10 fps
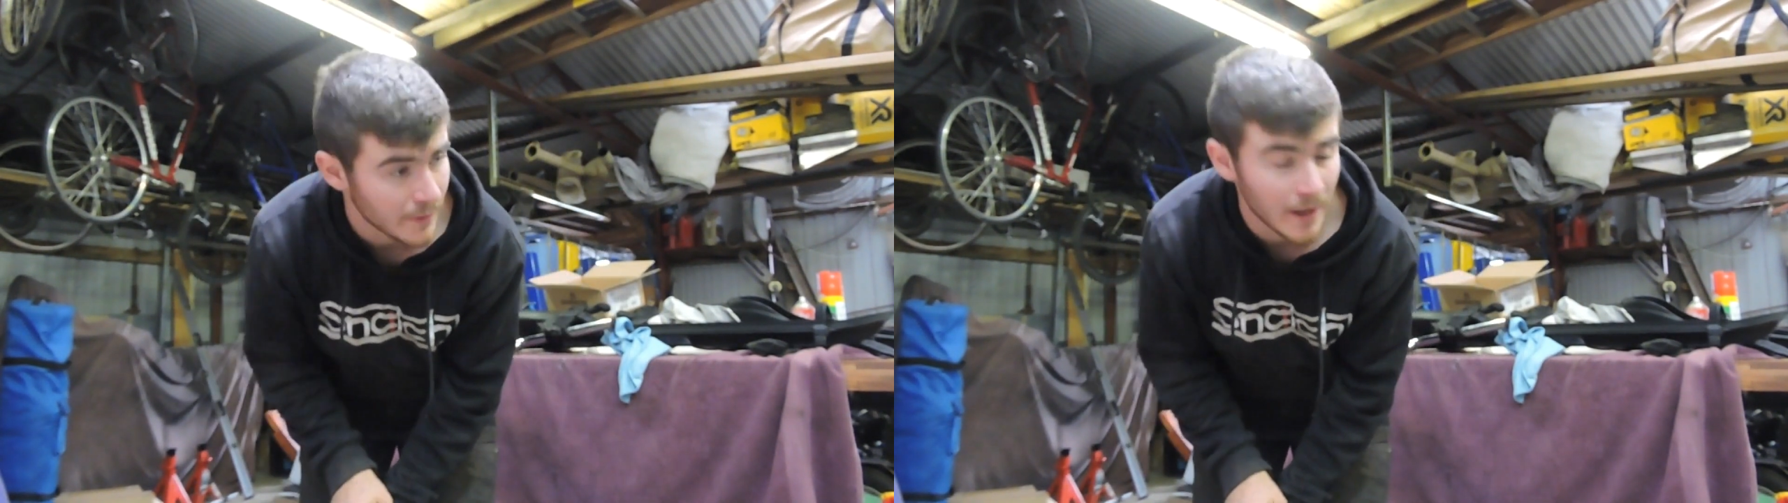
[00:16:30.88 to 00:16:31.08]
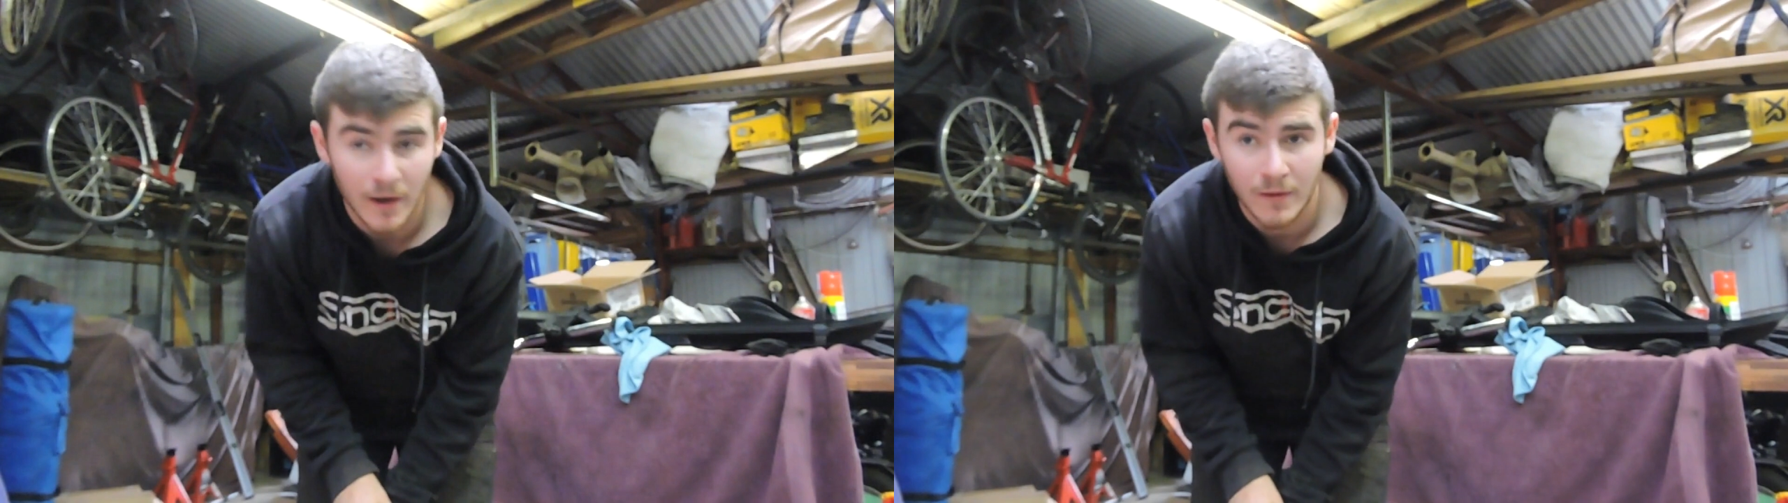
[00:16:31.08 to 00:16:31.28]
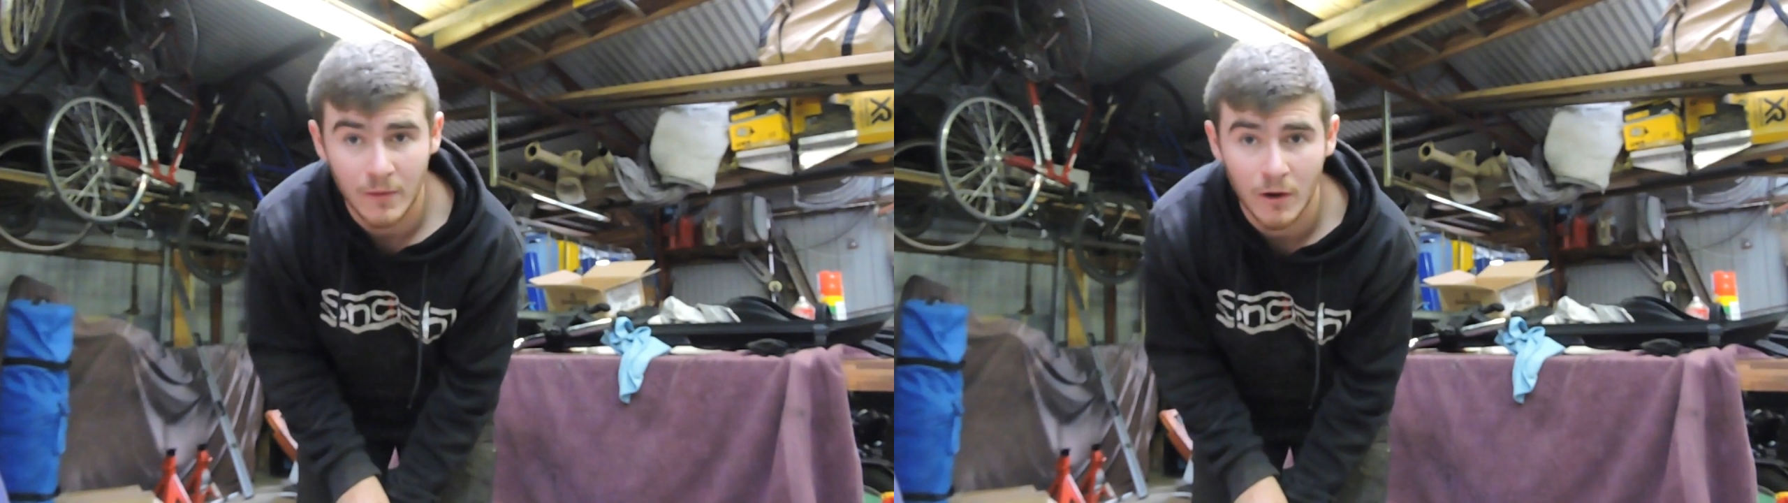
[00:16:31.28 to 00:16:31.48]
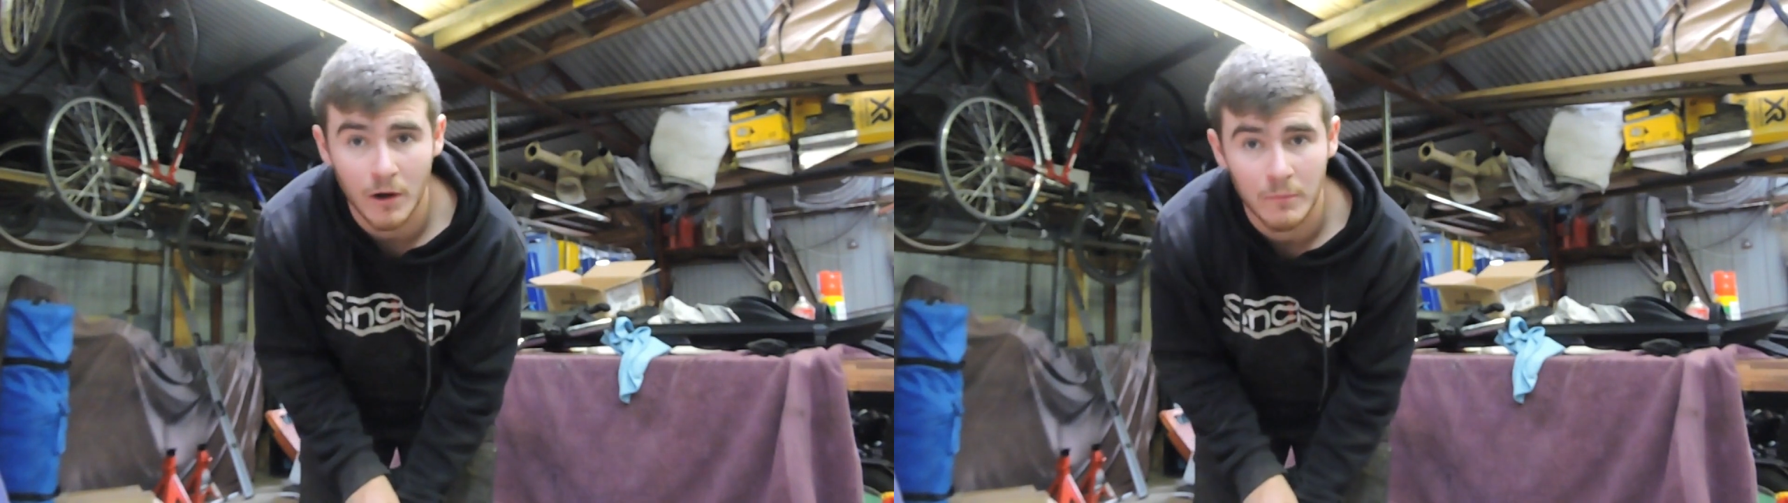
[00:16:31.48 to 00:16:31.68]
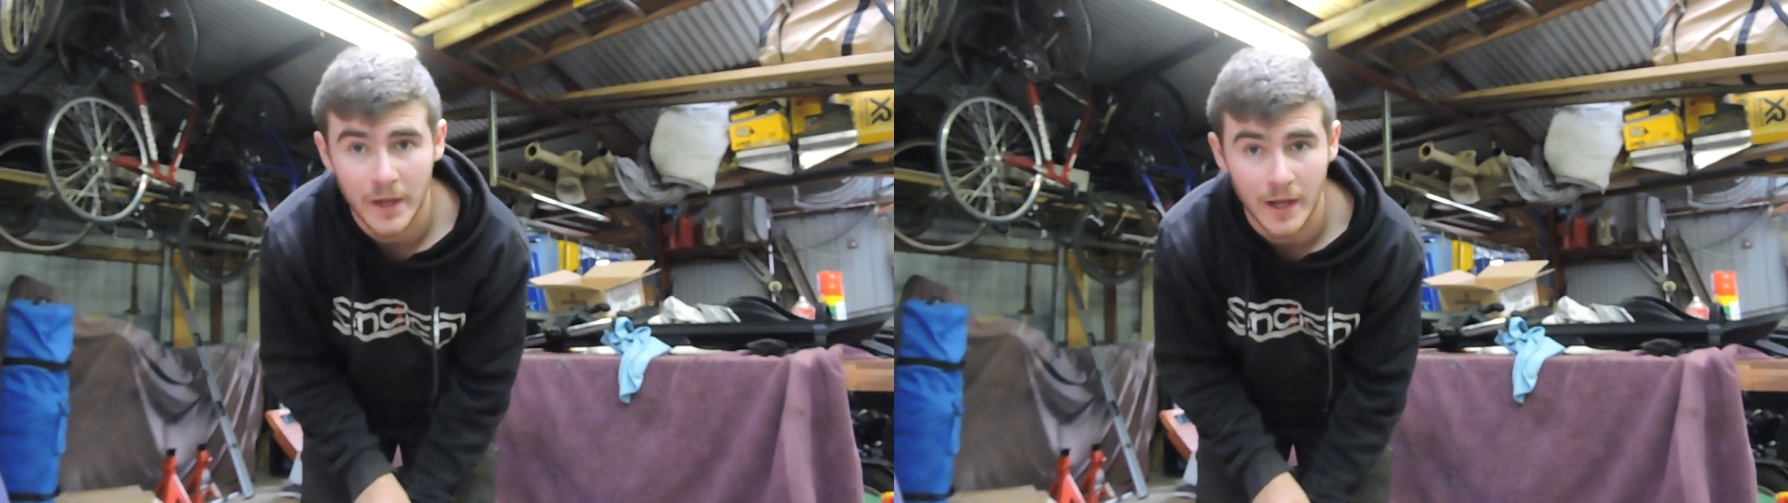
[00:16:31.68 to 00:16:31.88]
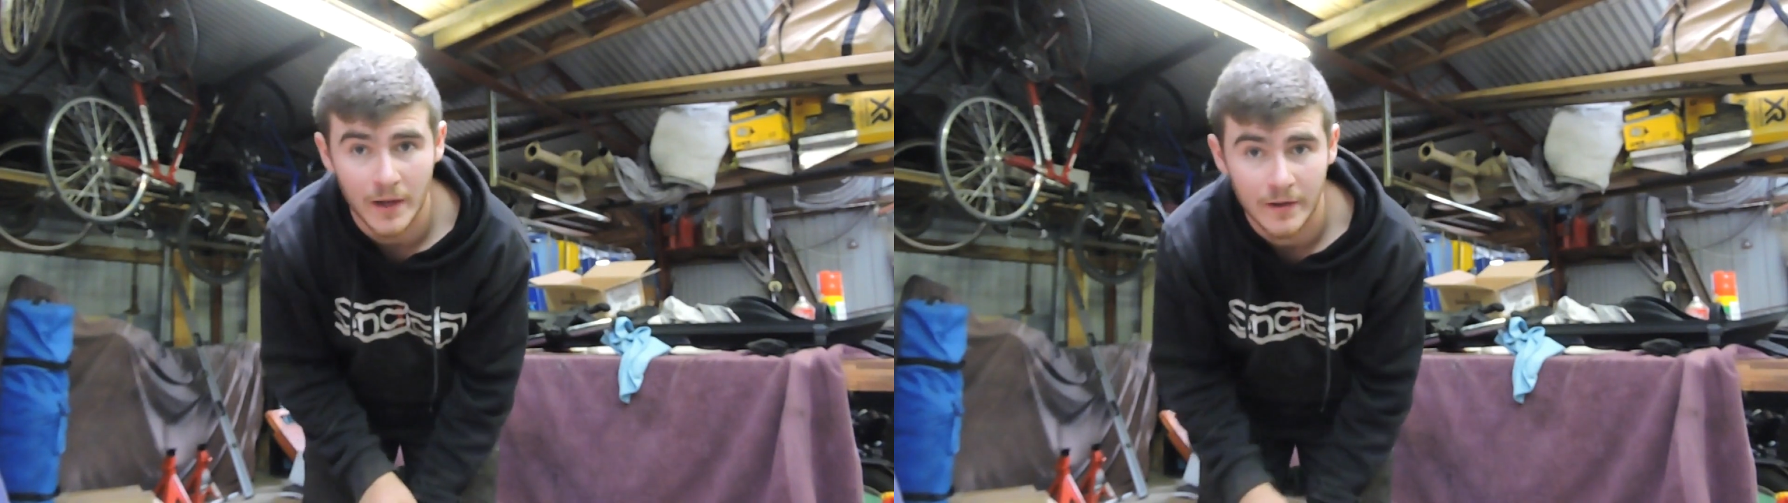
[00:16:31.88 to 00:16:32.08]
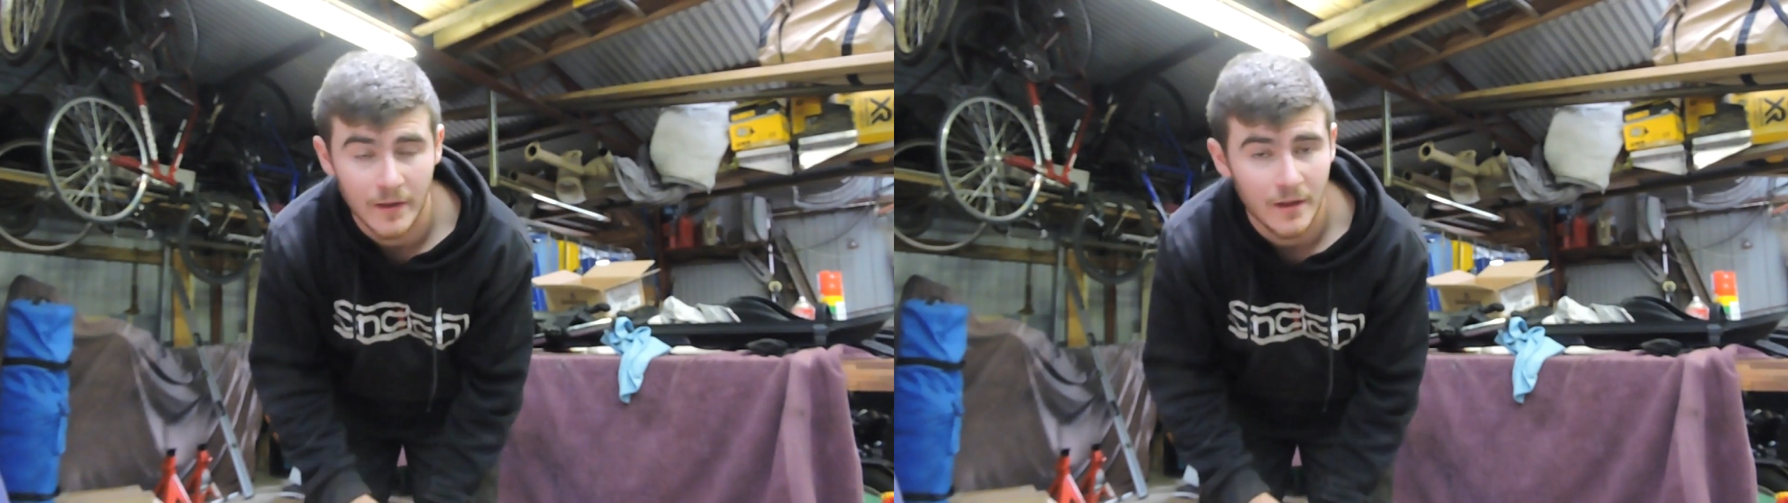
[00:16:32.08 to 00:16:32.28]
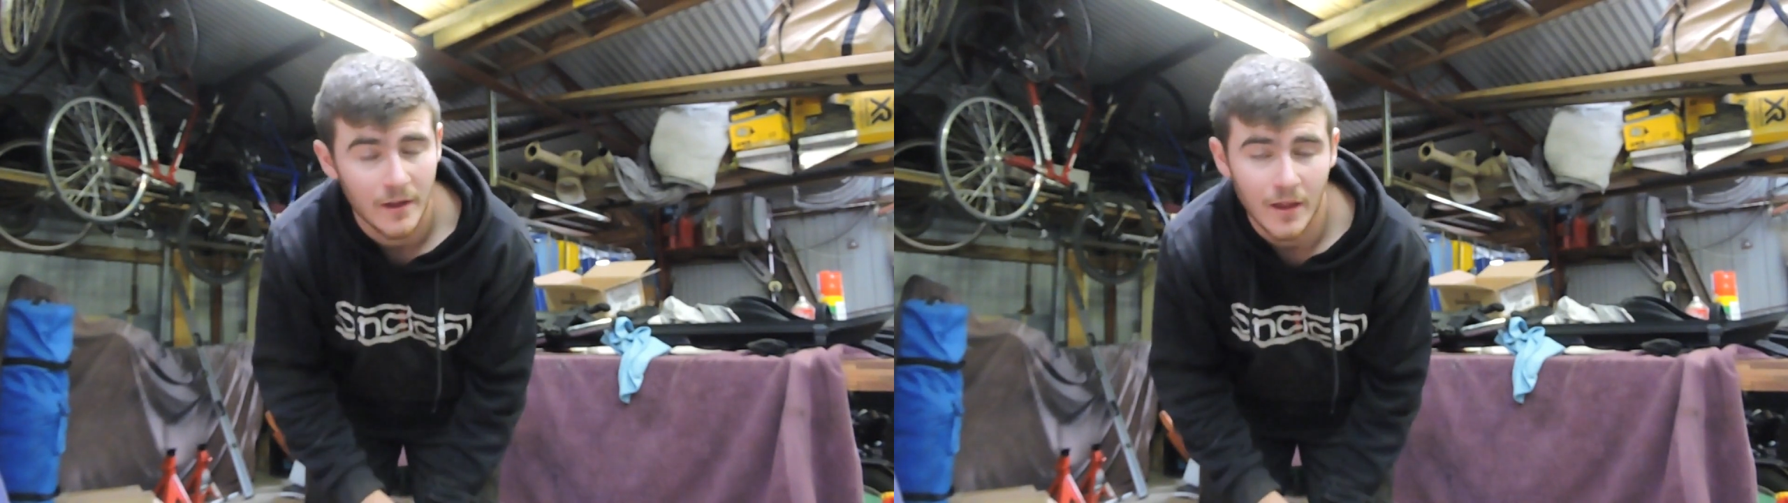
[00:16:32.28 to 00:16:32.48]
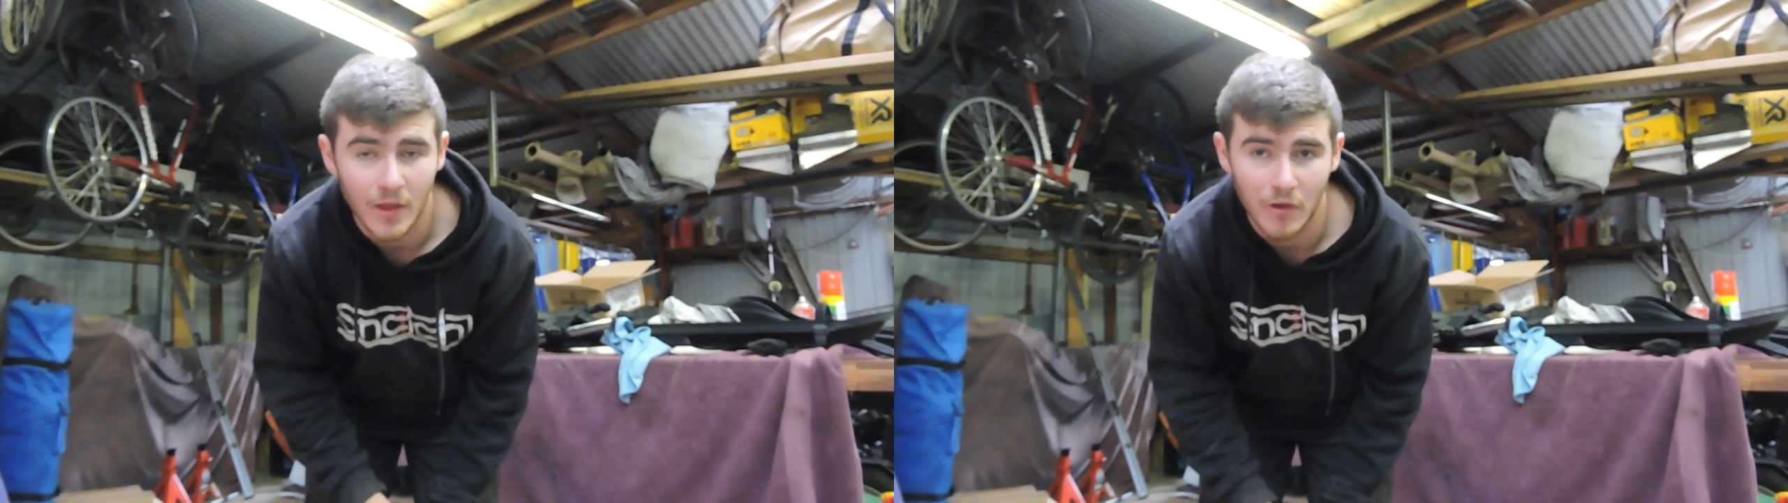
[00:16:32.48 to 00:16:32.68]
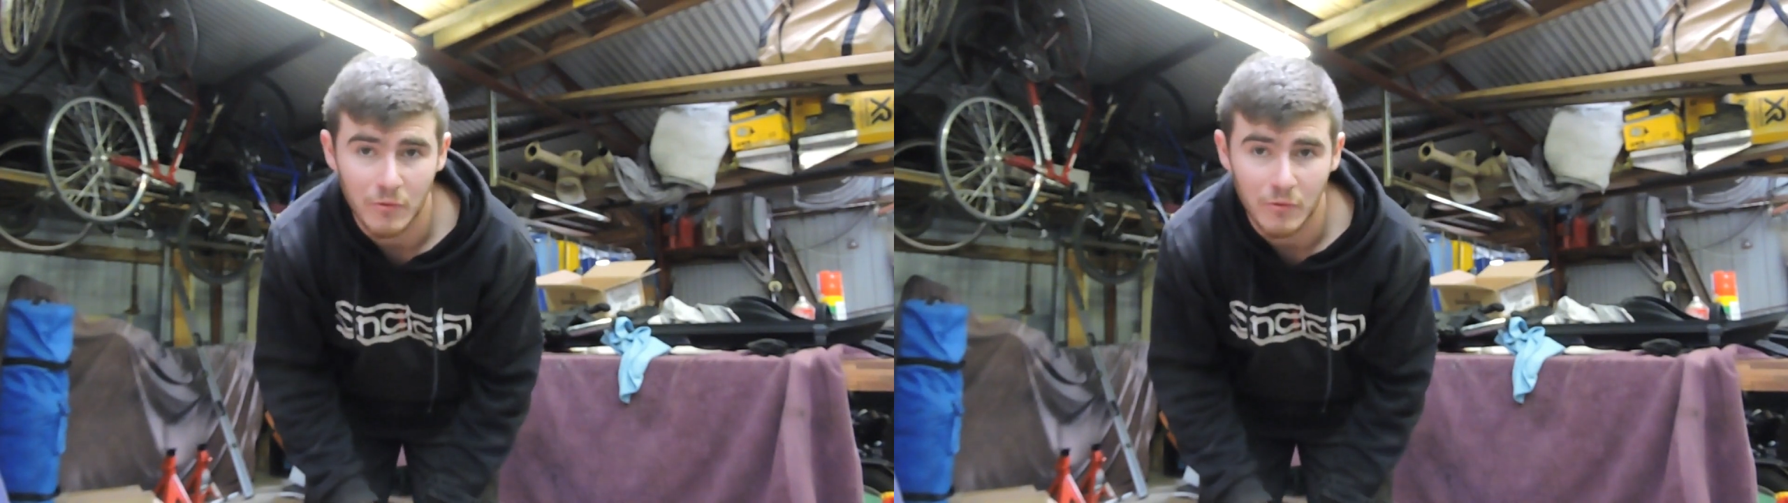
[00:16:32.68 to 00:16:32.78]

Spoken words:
it out. And, oh man,